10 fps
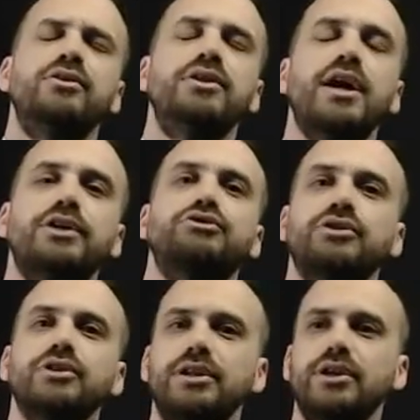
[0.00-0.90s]

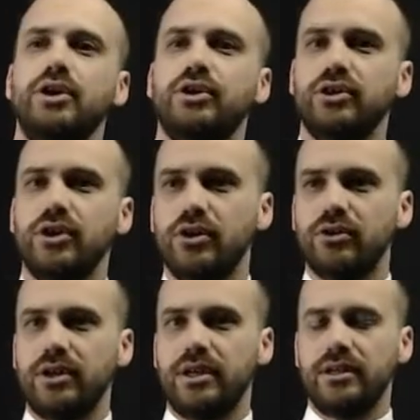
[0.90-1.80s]
Naturally
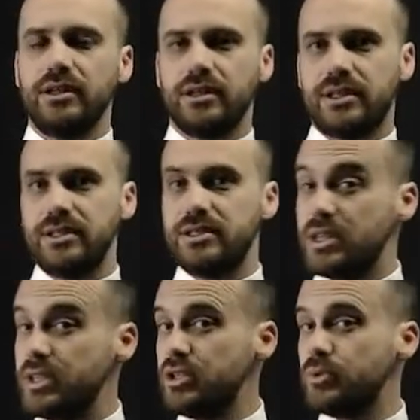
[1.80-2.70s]
occurring
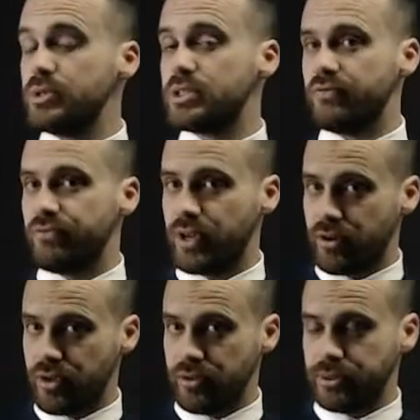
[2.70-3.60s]
continuous
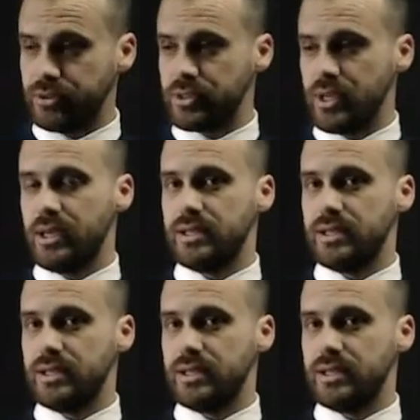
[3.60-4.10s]
variables